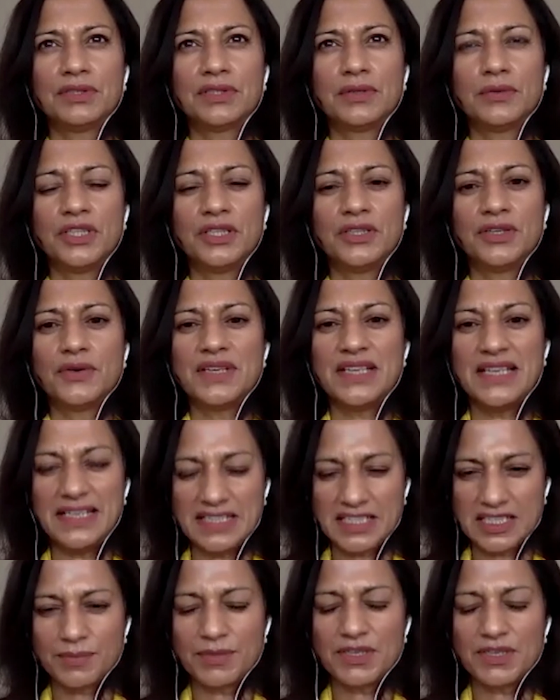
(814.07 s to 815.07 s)
that, you know, it needs
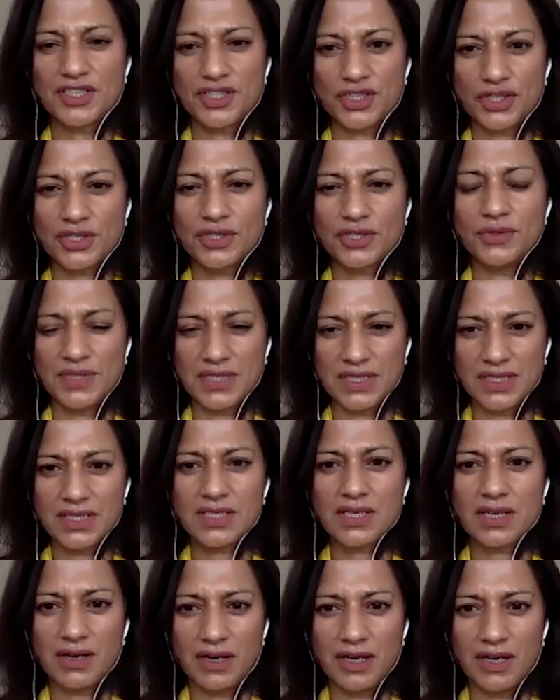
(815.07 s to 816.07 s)
to be a suit and
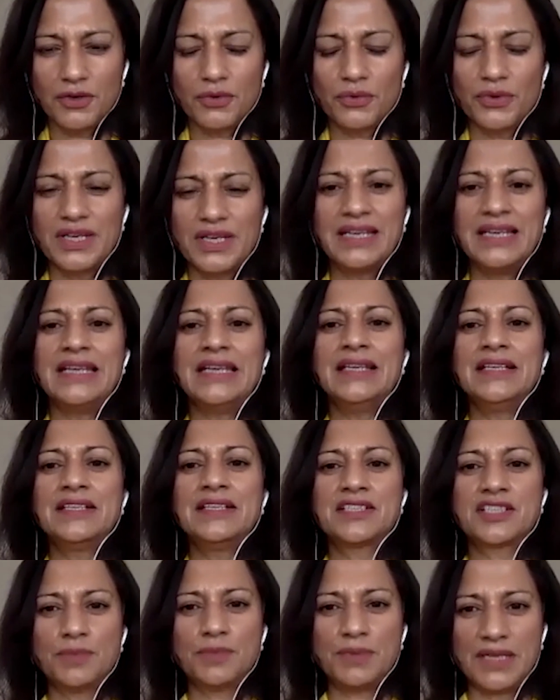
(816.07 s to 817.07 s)
tie, or it
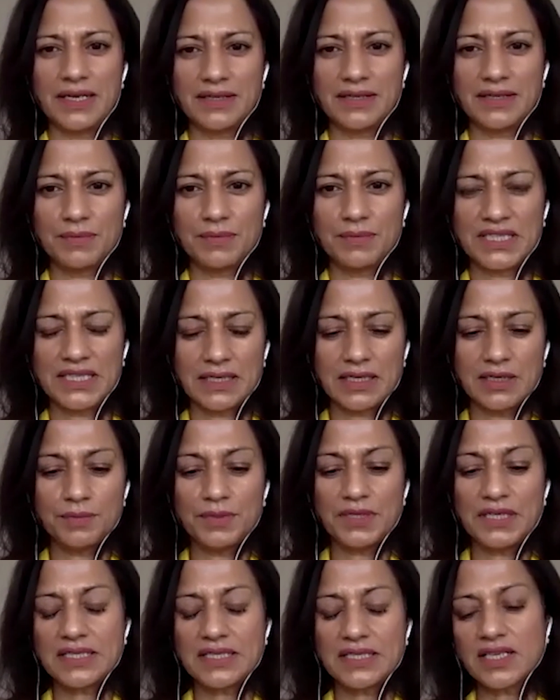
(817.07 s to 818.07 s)
needs to be anything particular,
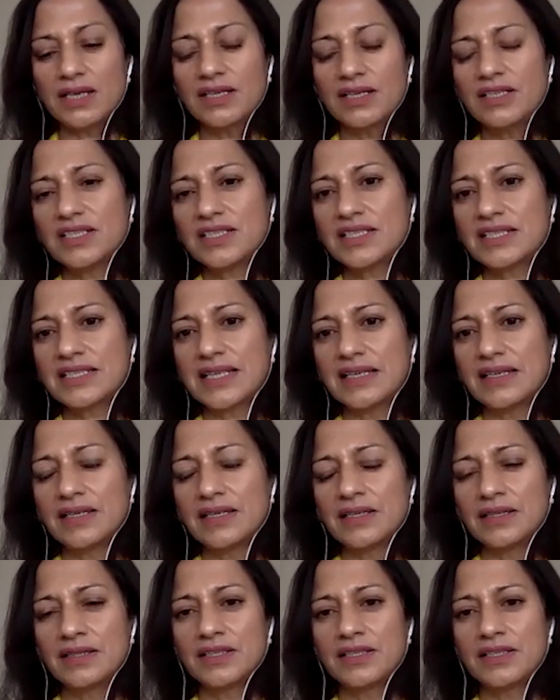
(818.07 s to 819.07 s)
but it's
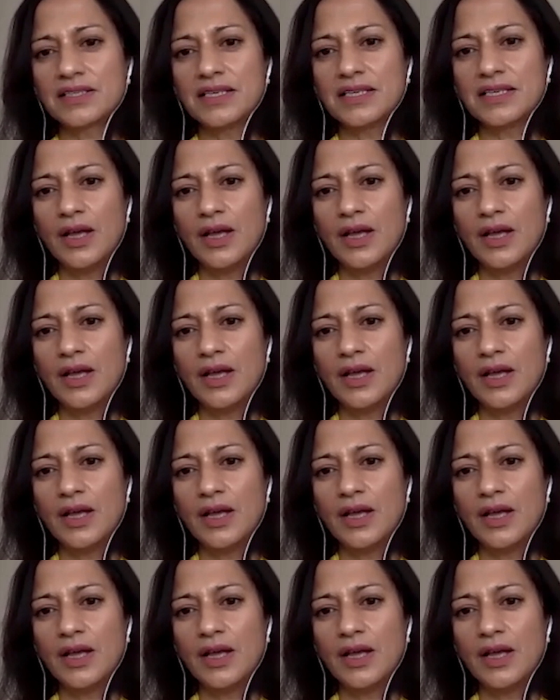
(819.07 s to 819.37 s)
understanding that